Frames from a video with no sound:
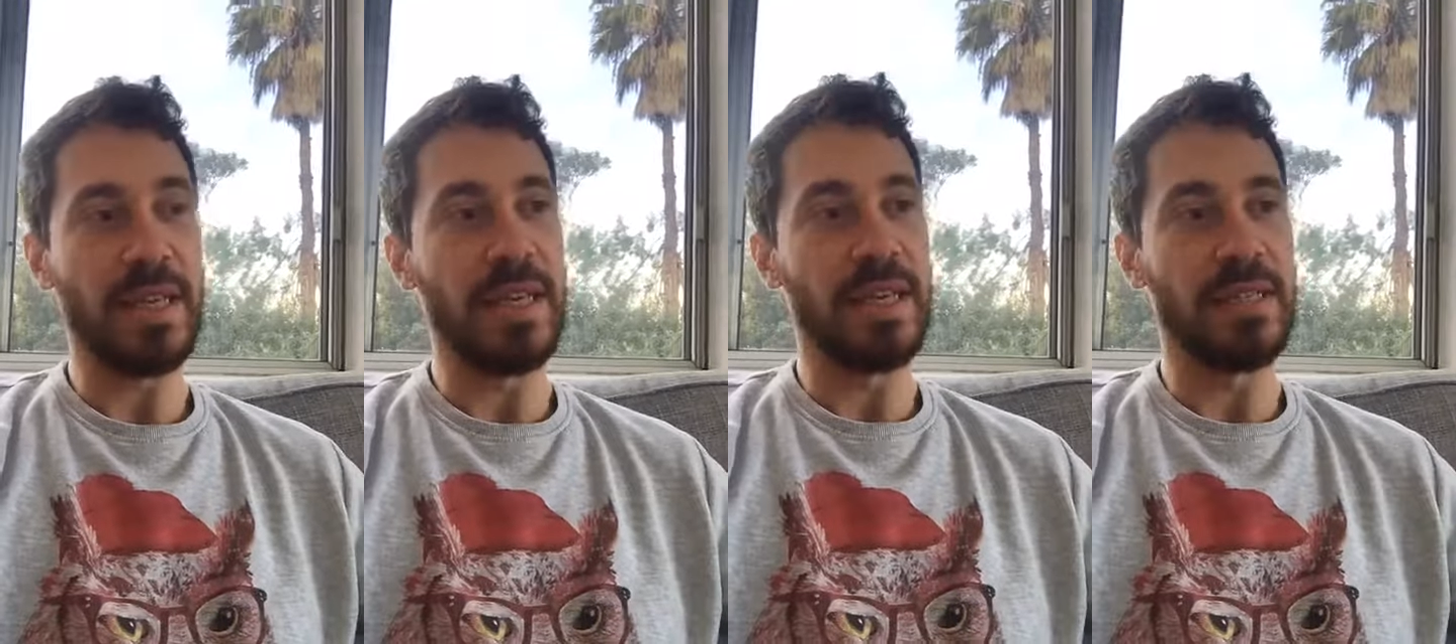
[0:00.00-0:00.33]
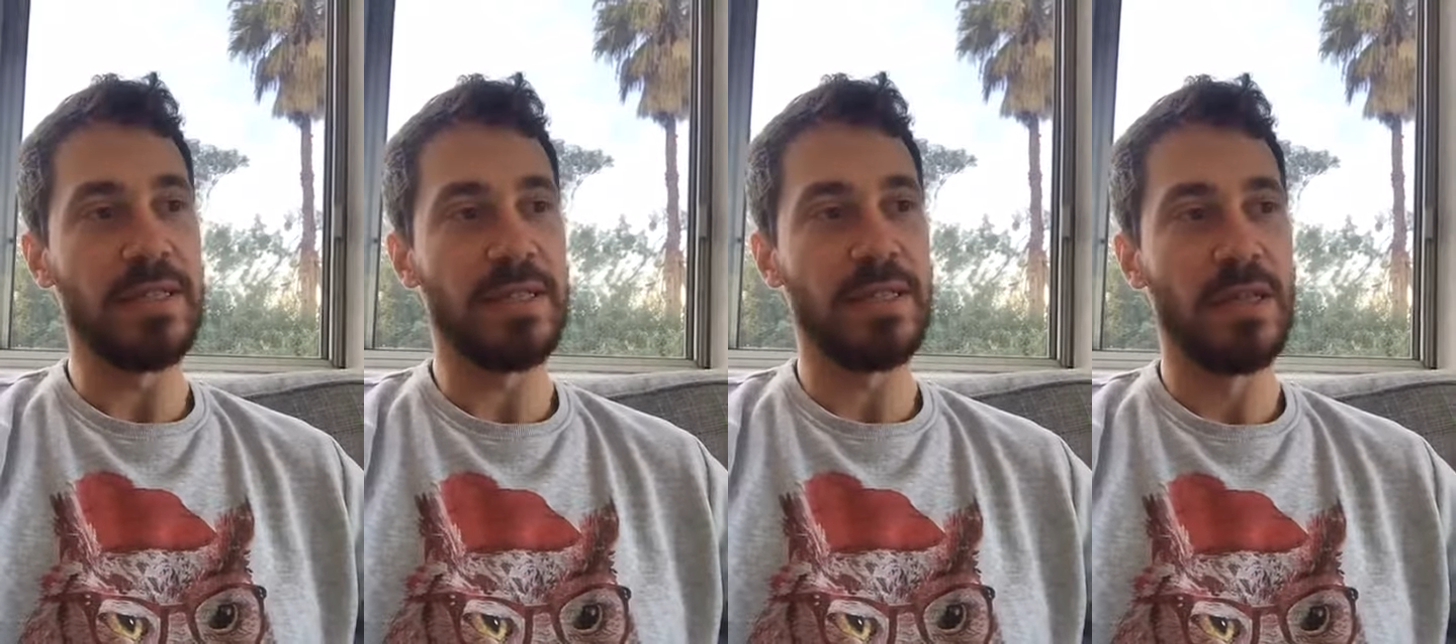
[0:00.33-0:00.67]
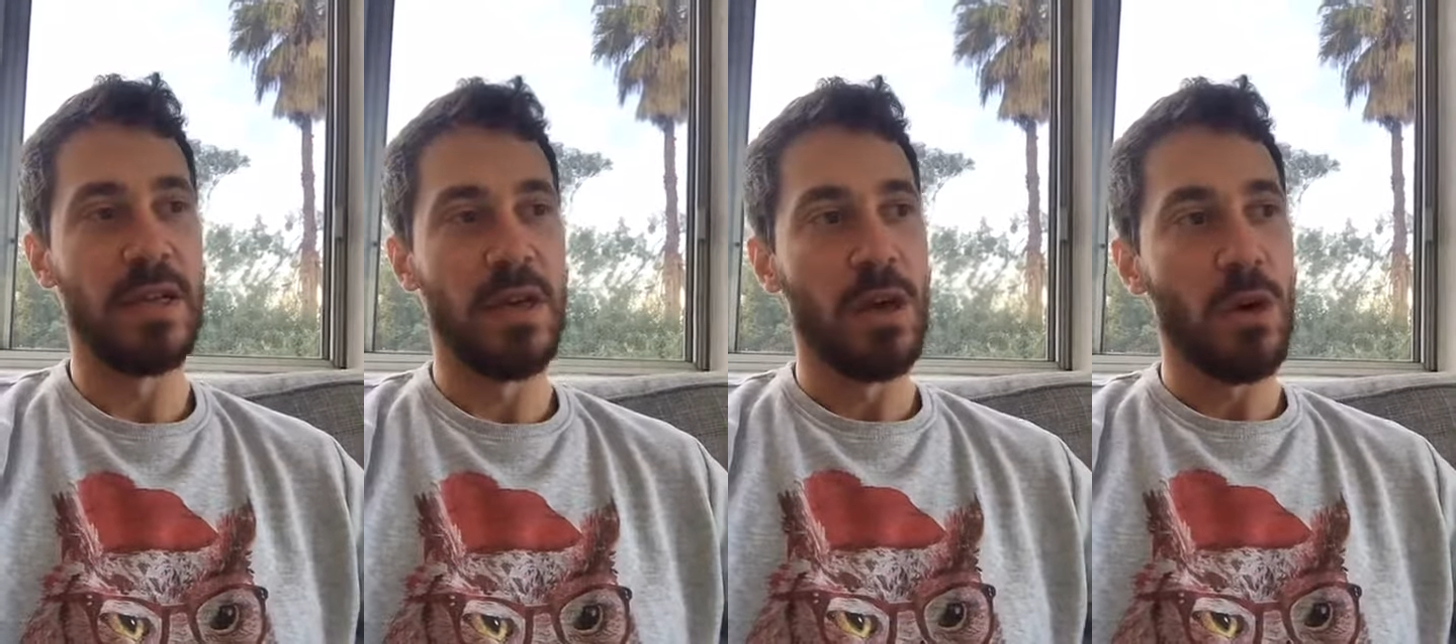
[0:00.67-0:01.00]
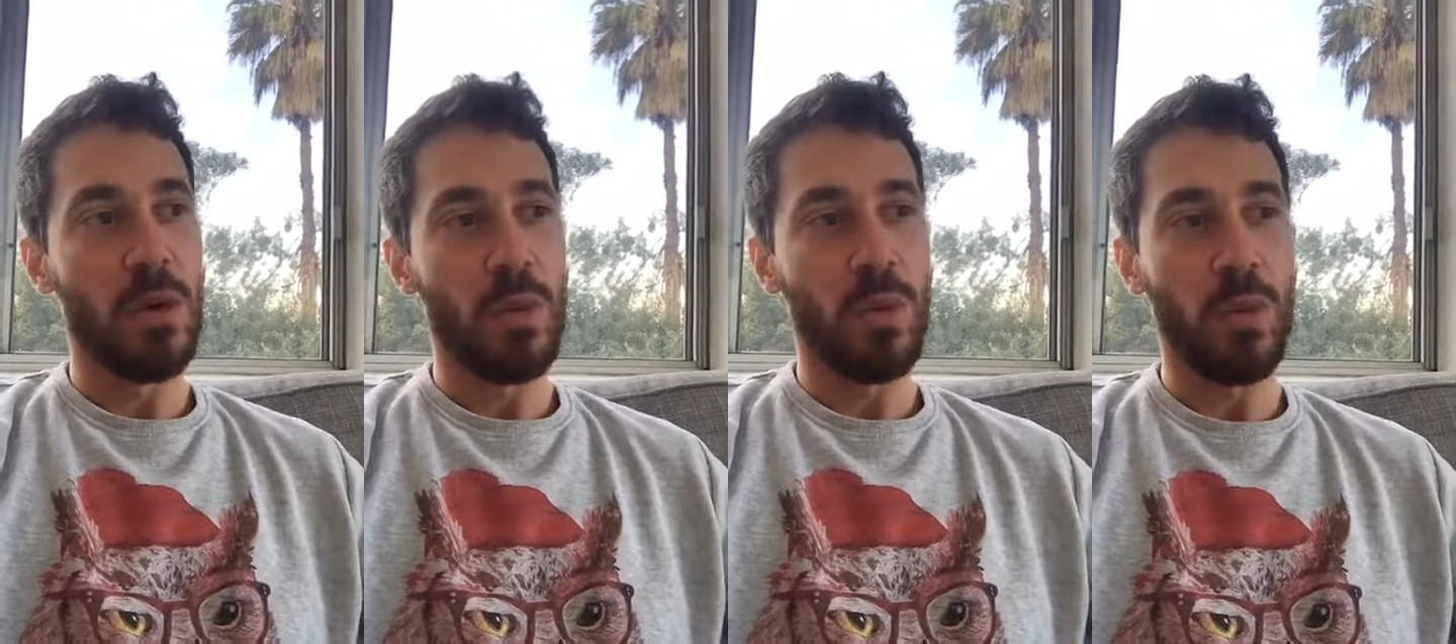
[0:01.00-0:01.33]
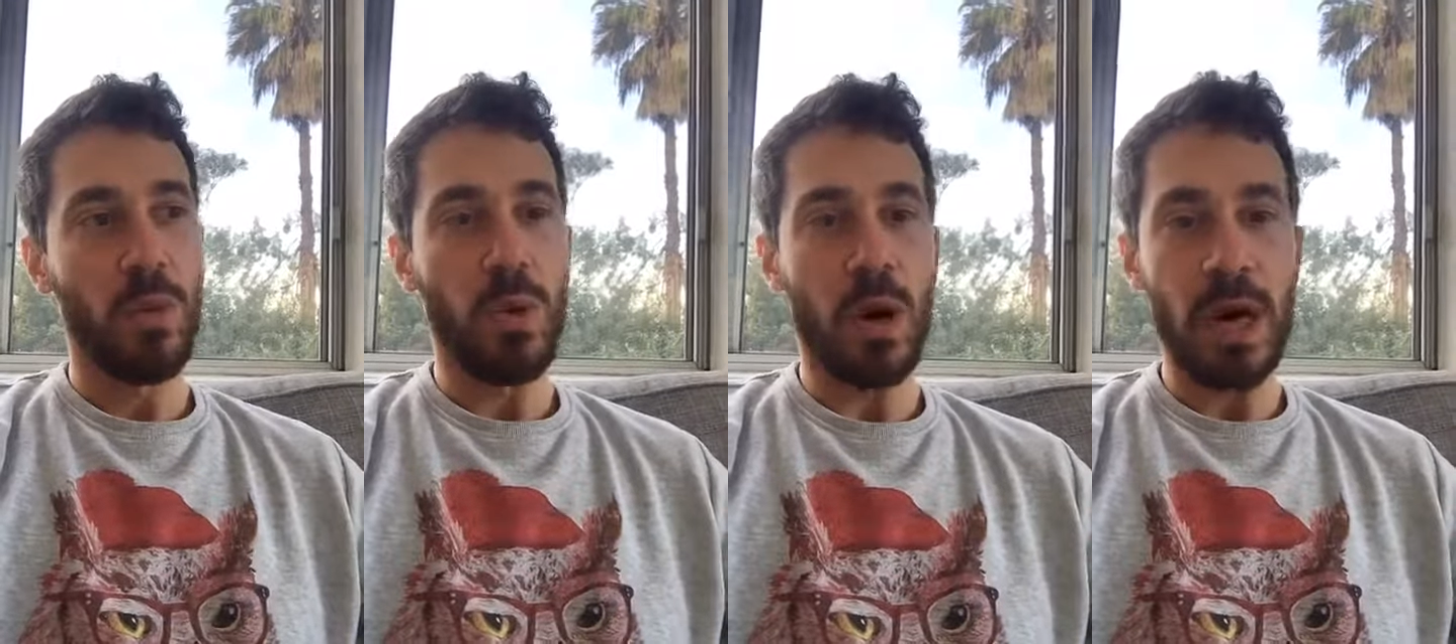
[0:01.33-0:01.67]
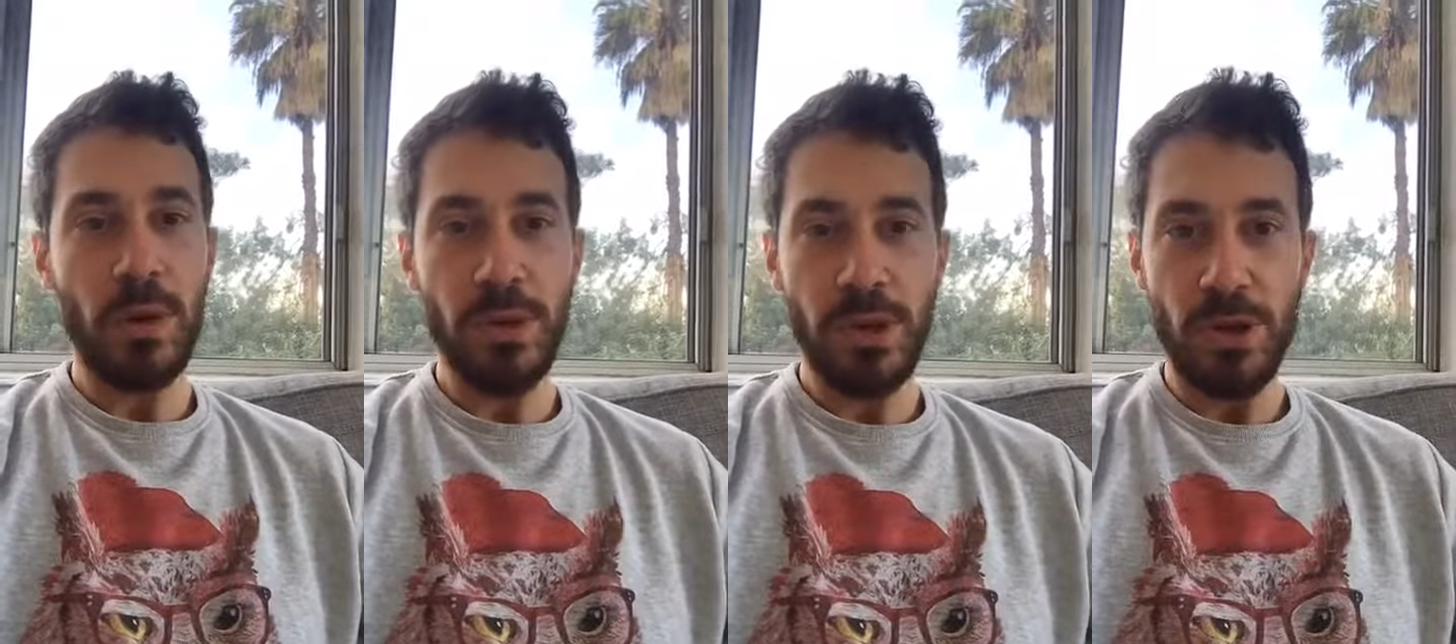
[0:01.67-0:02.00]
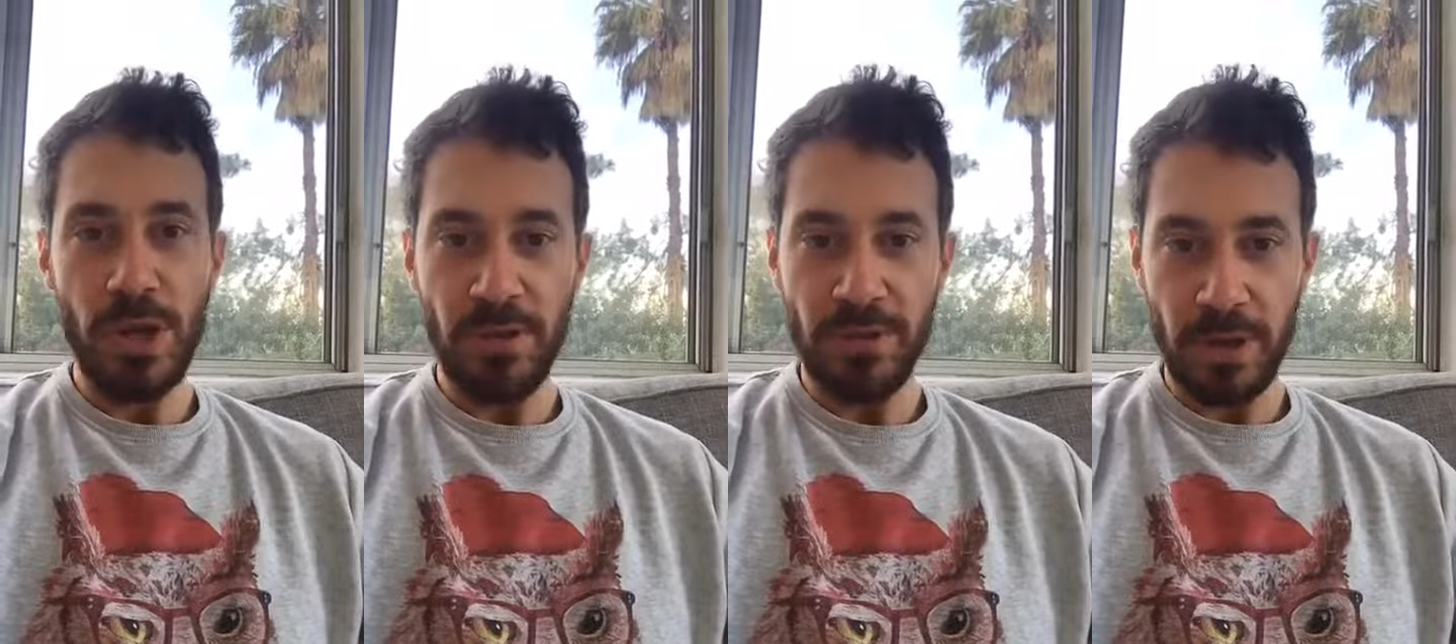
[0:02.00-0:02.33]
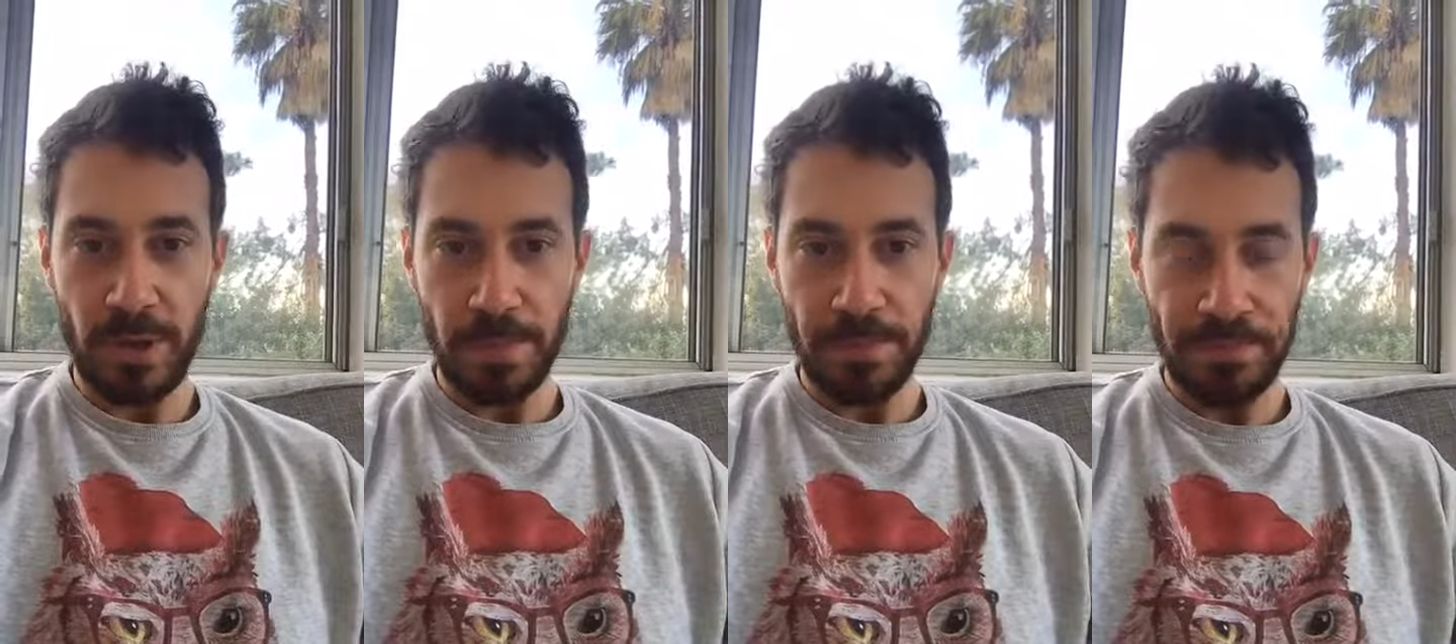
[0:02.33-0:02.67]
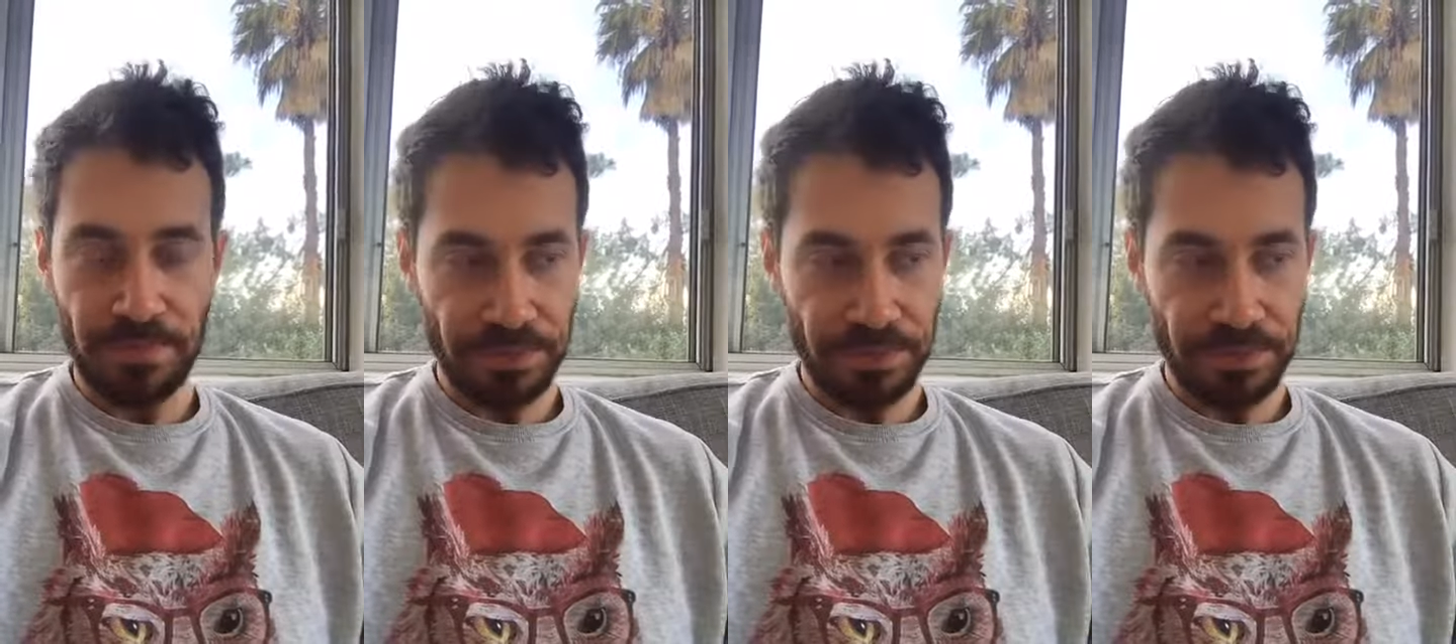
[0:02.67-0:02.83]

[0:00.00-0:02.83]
is, why were you given them?